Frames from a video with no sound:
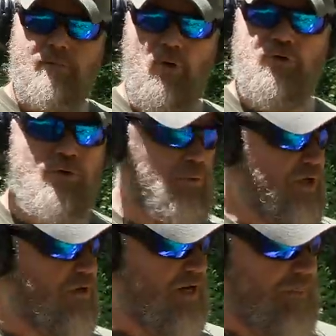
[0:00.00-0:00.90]
pulled to the
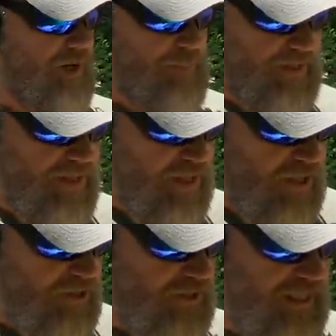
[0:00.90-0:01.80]
rear and pump it,
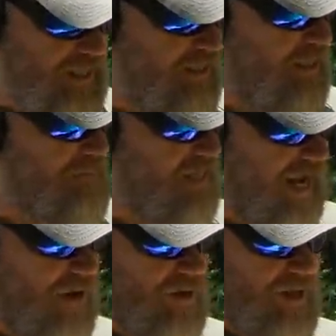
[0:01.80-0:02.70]
you're going to kick the empty
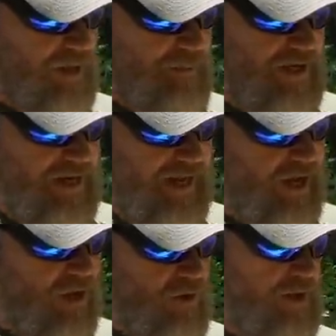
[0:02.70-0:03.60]
out. But
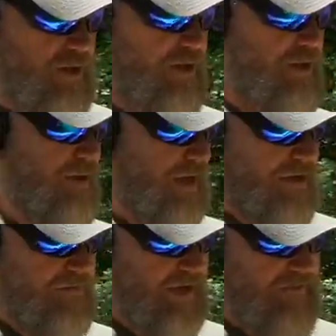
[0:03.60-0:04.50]
now I
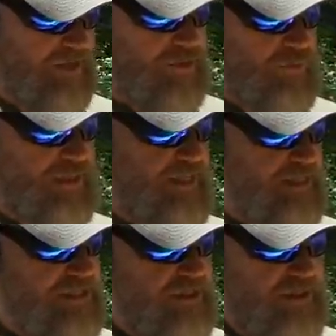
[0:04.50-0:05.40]
don't even have to hit the
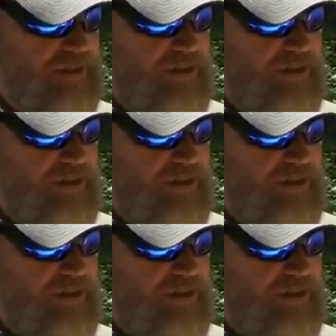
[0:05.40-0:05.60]
release.